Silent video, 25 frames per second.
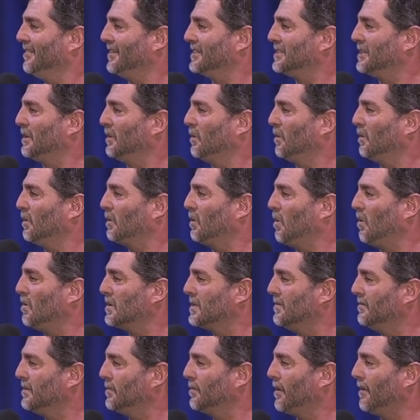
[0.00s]
because the Lord will
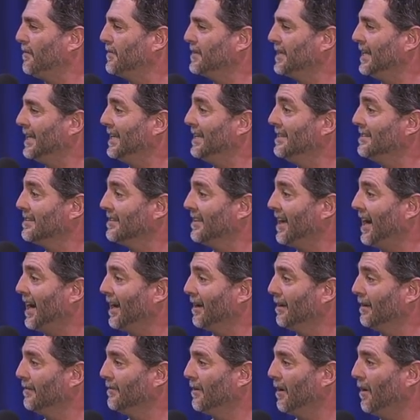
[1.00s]
cause him to prophesy into the
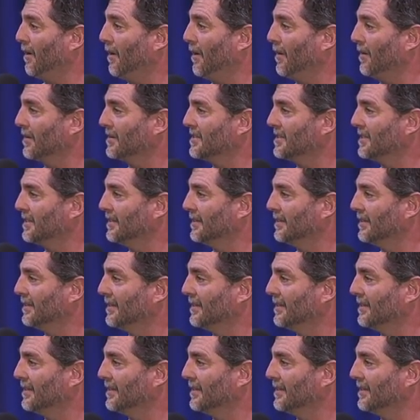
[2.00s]
idol of your heart.